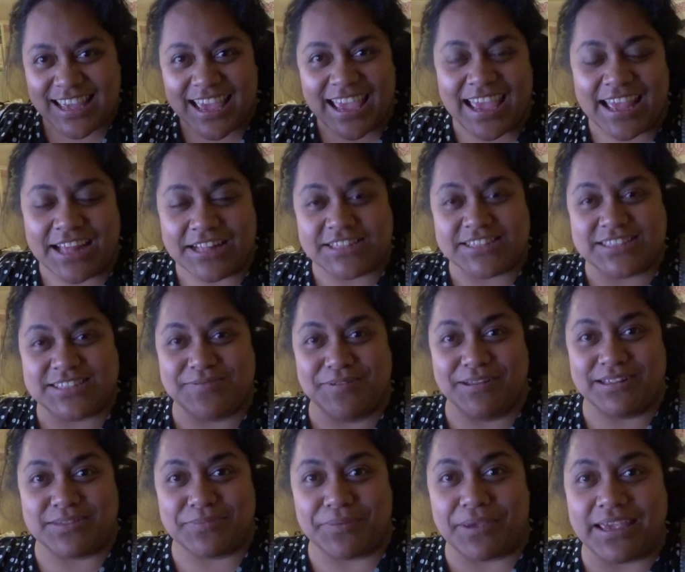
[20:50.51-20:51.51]
It's
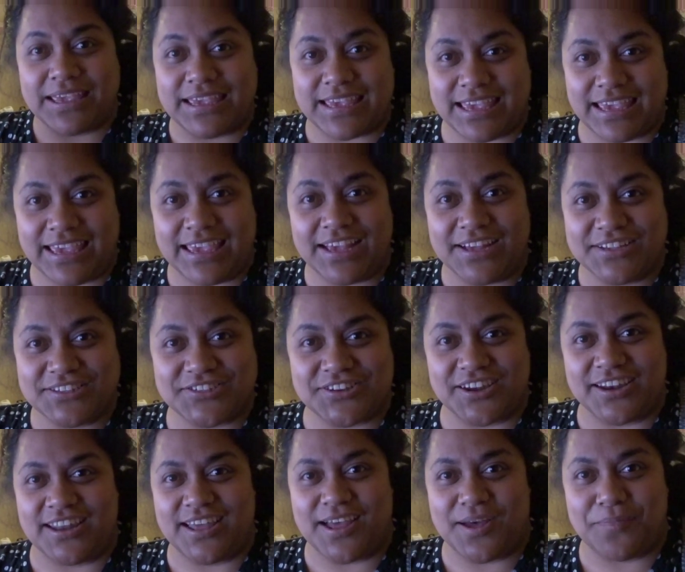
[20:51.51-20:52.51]
meant to be Key
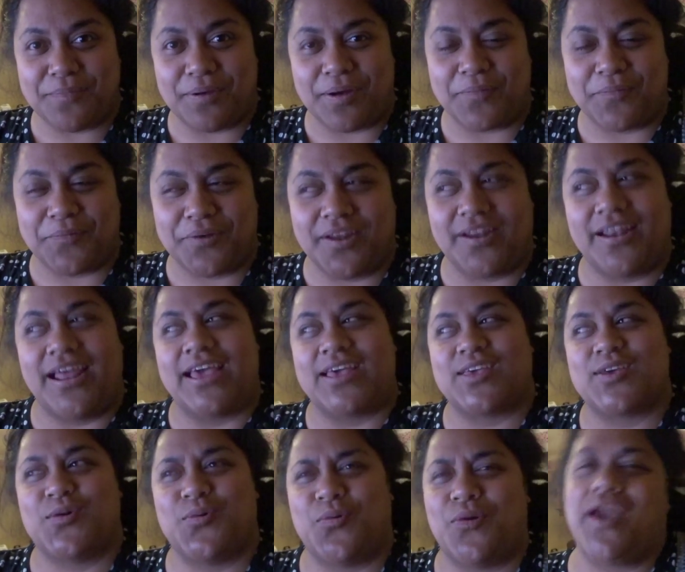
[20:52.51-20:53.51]
Australia, but we're
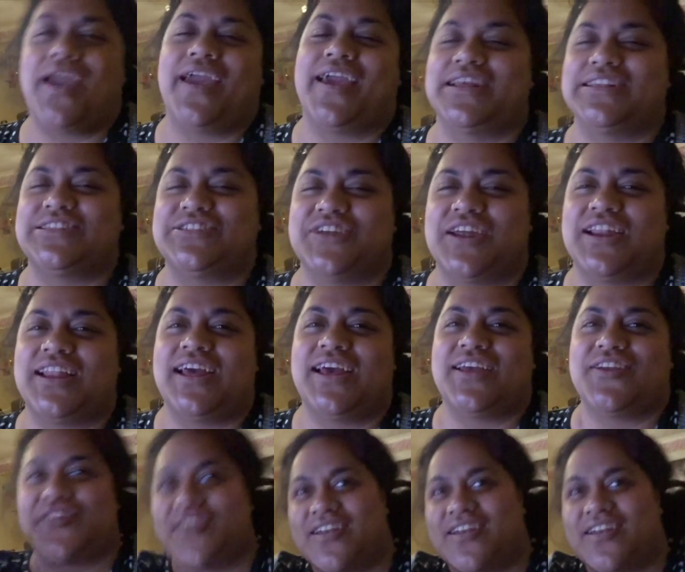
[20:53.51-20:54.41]
like Quay Australia.